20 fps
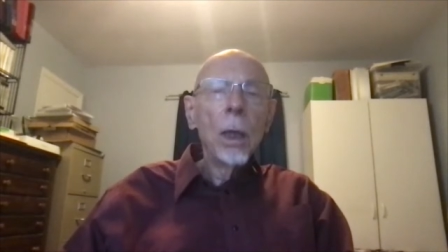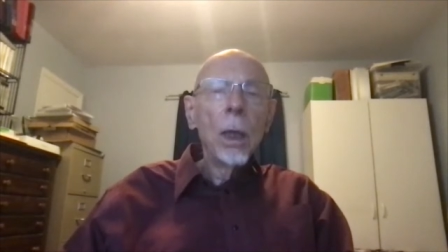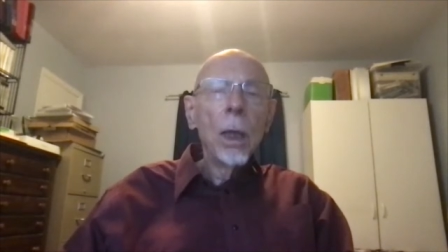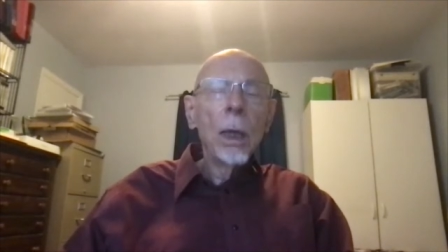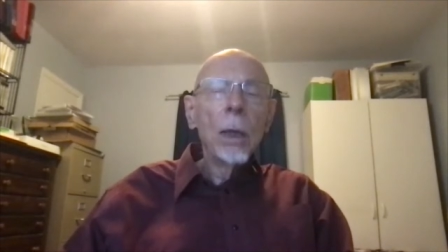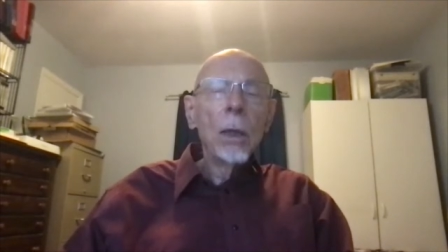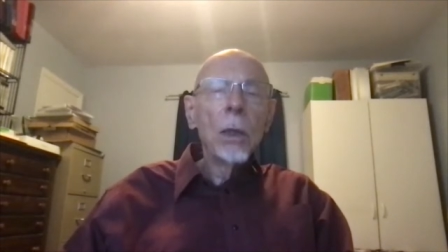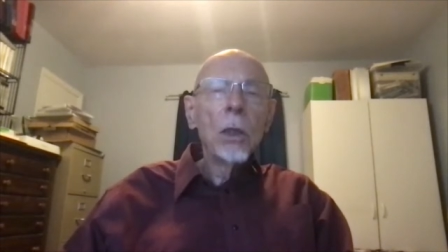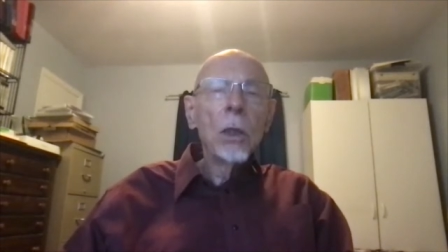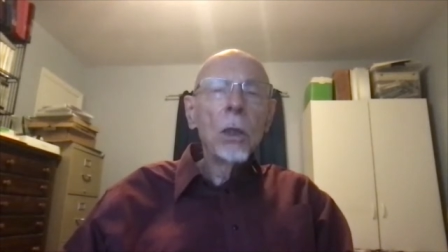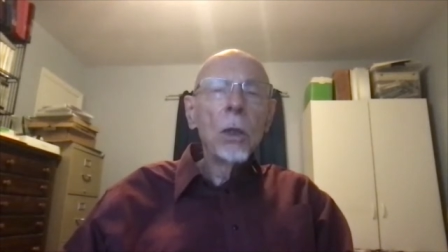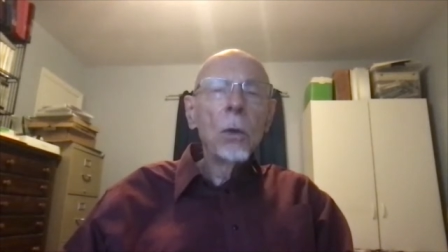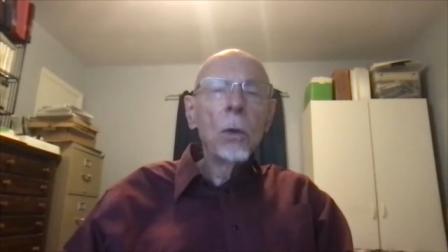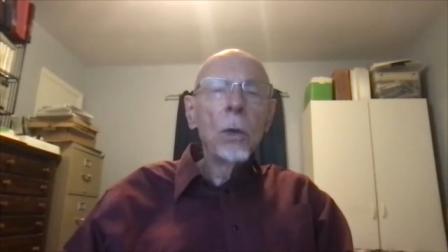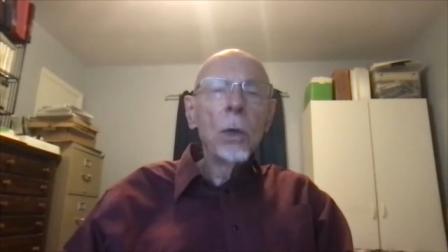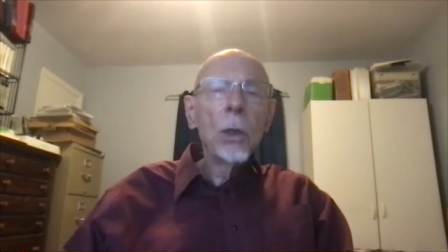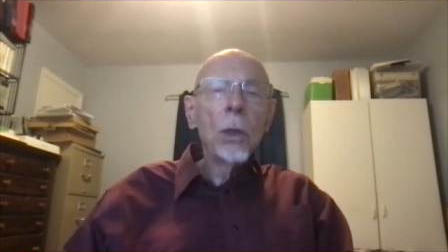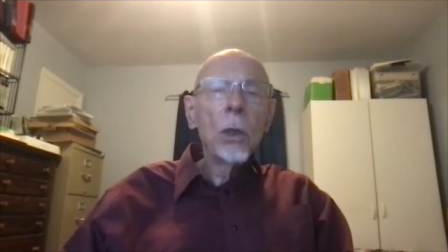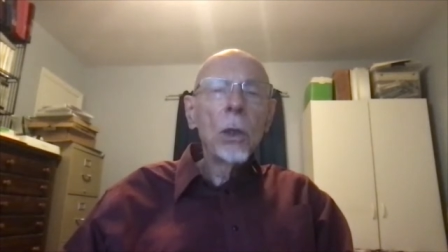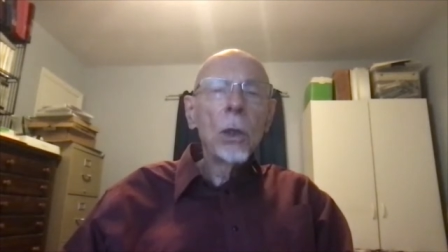And so
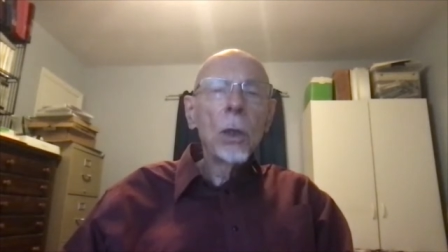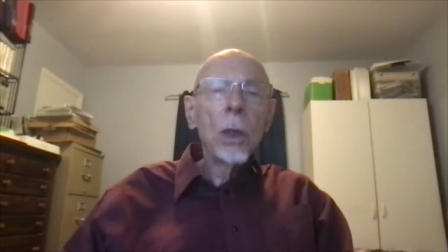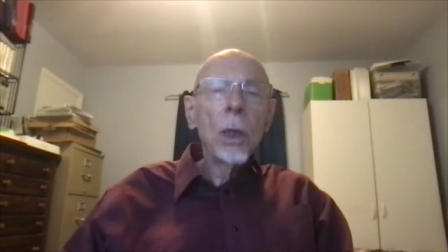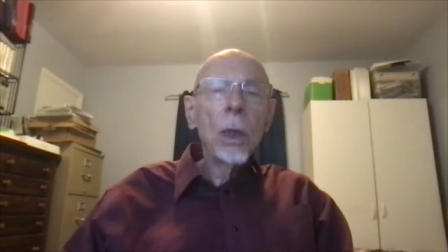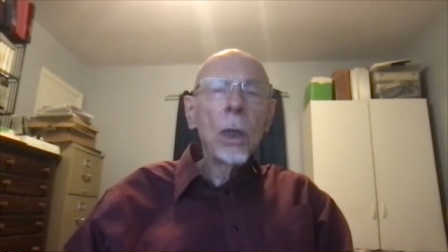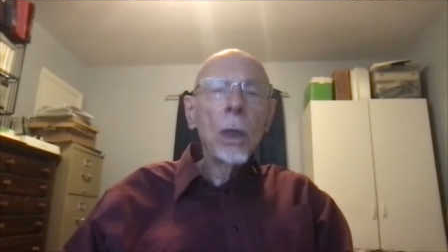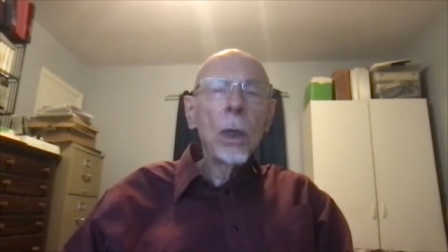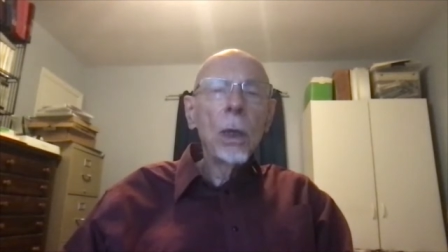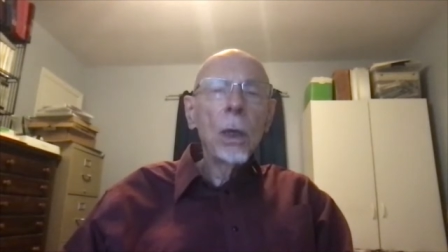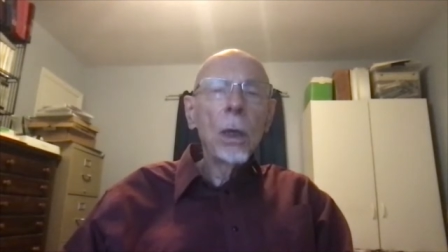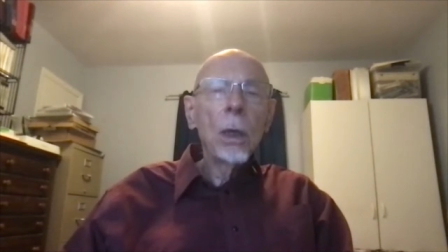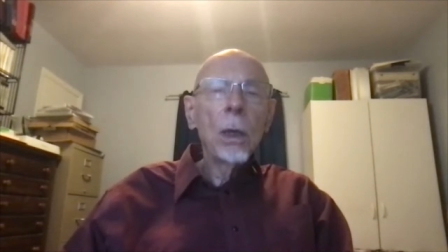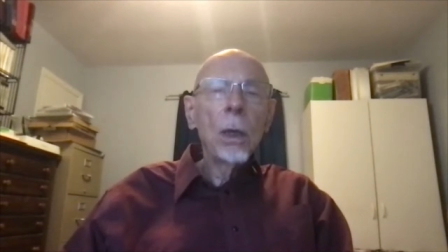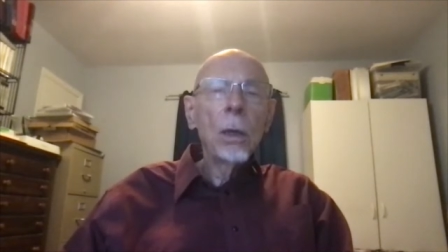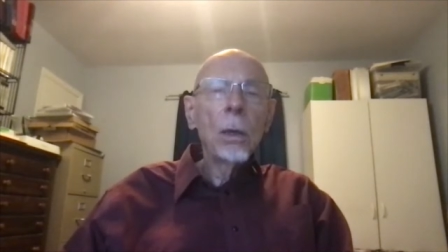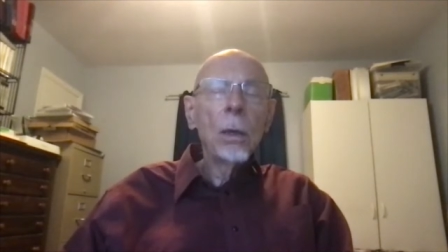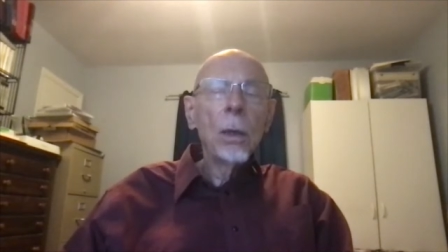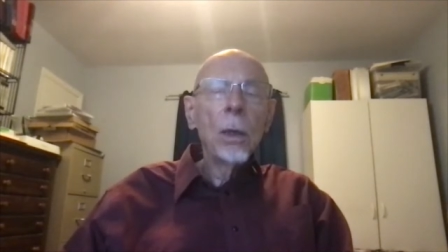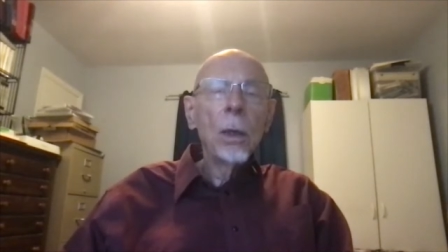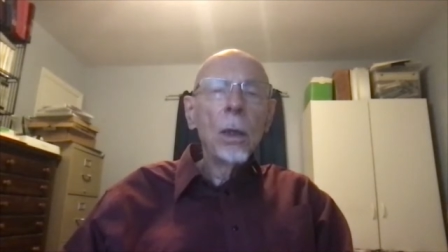it's
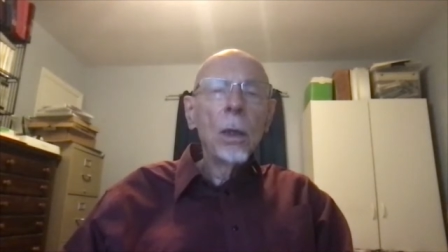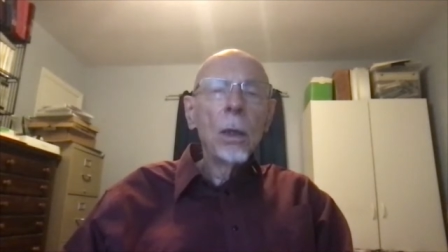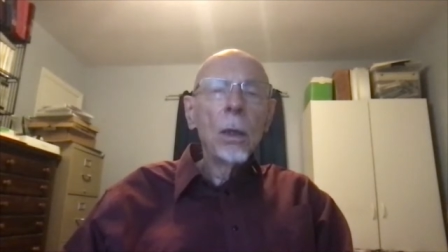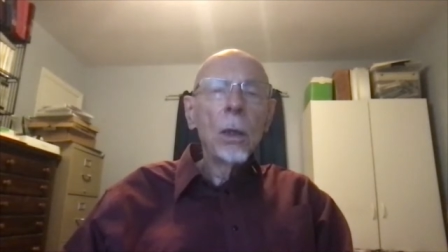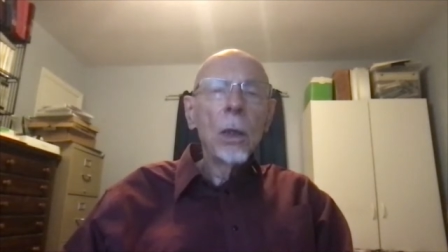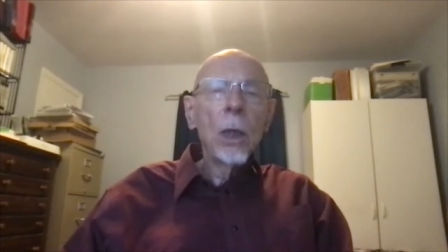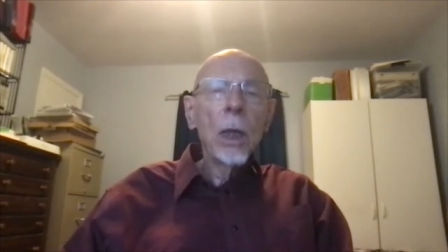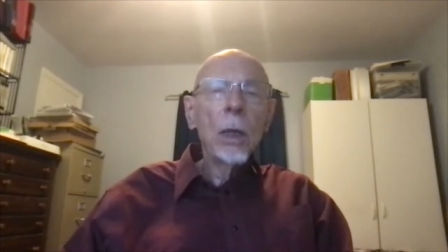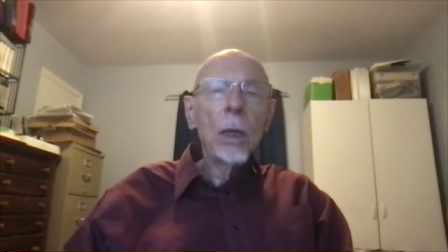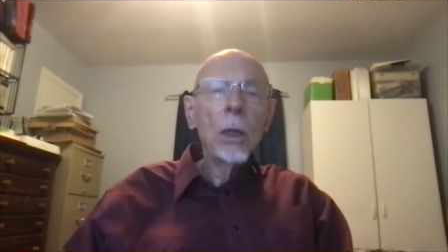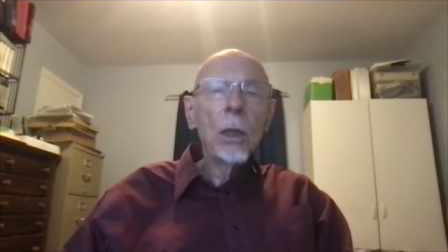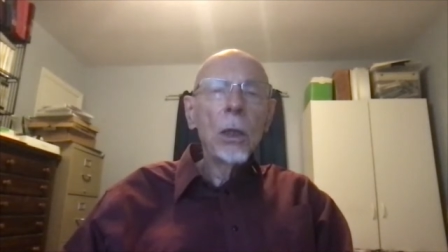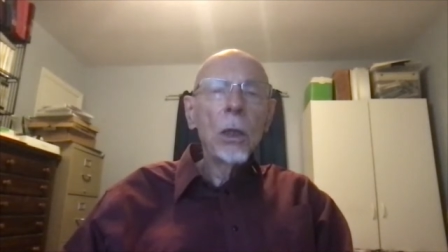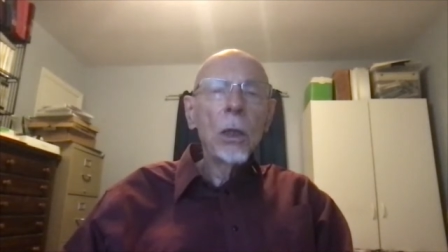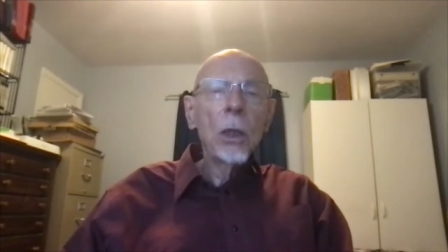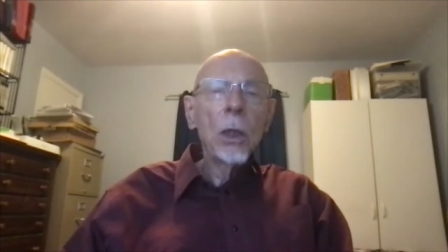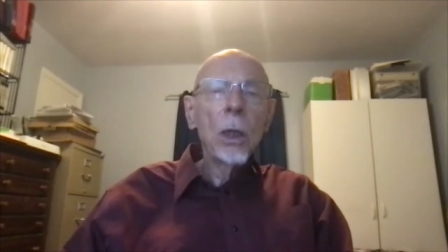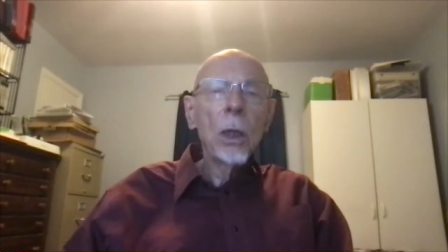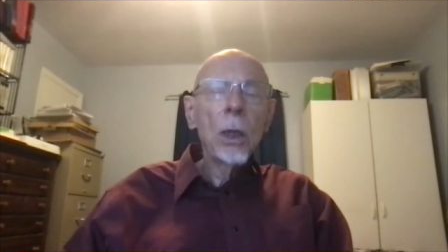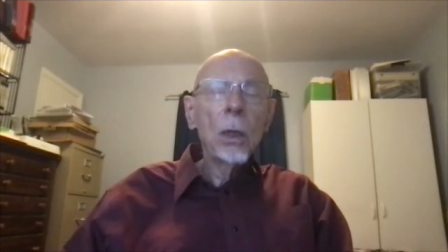the
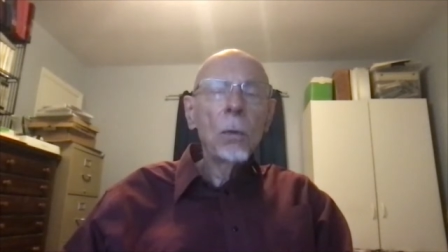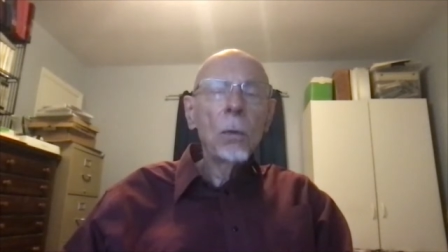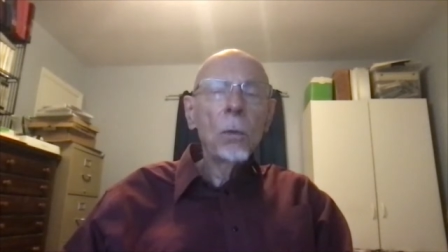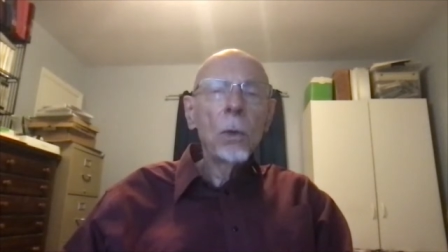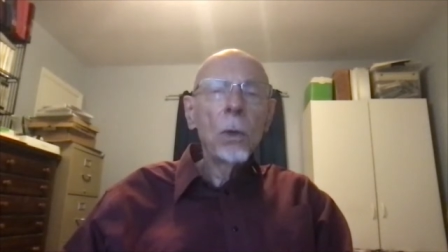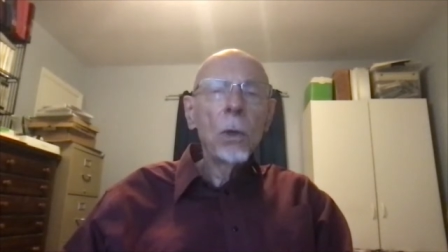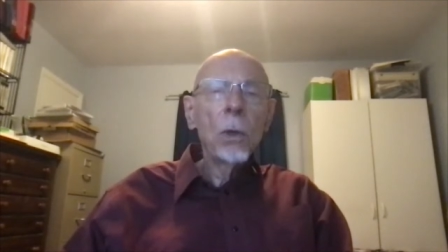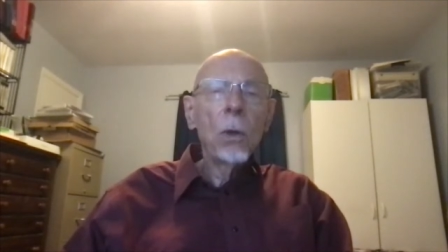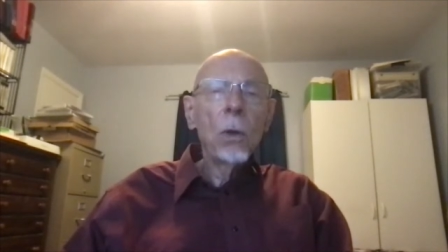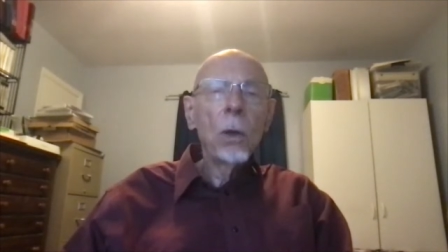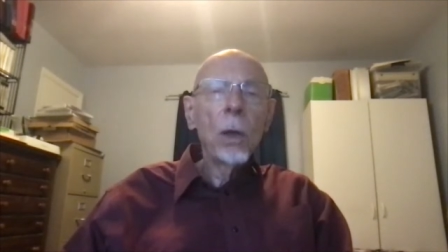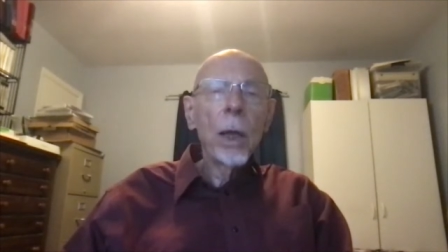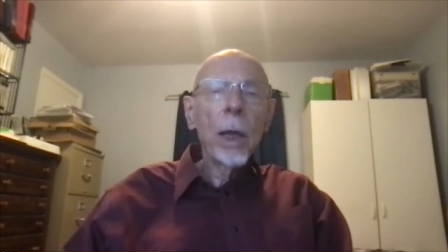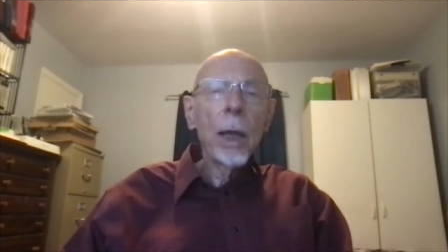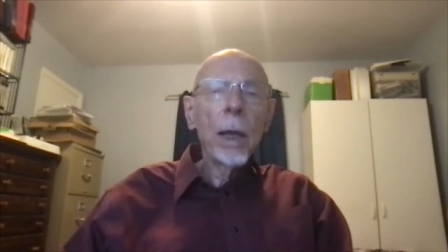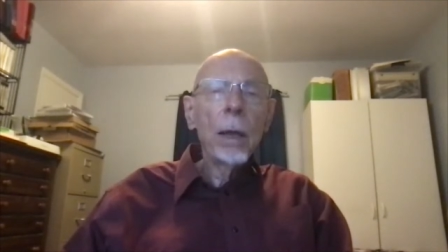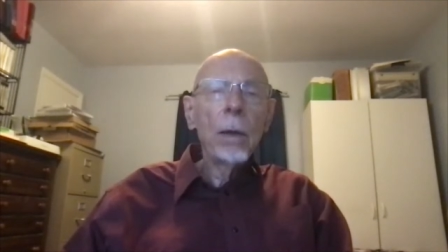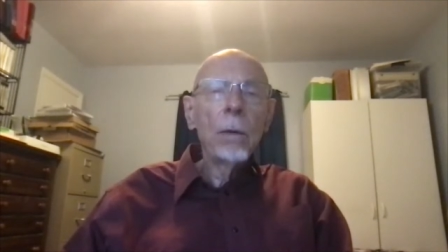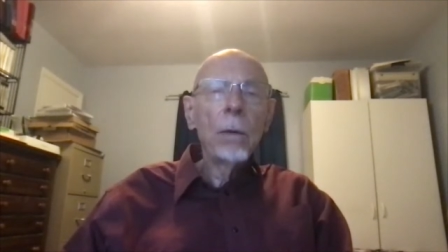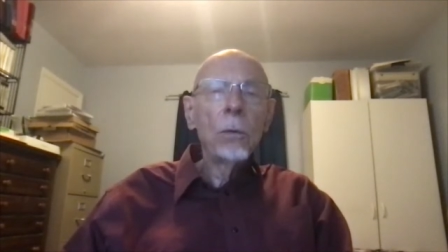tendency that we all
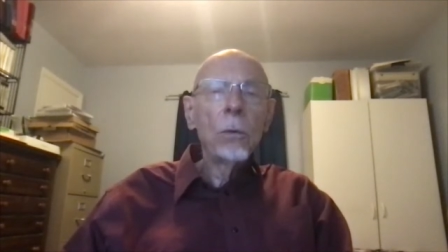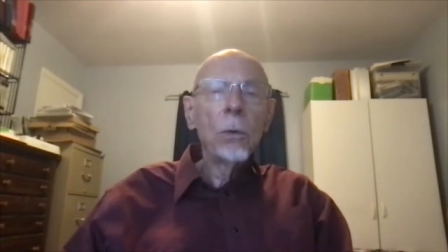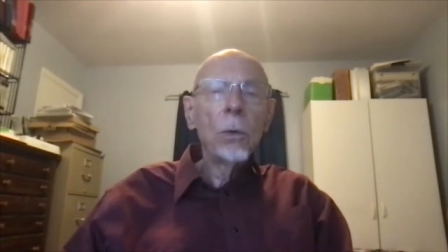have to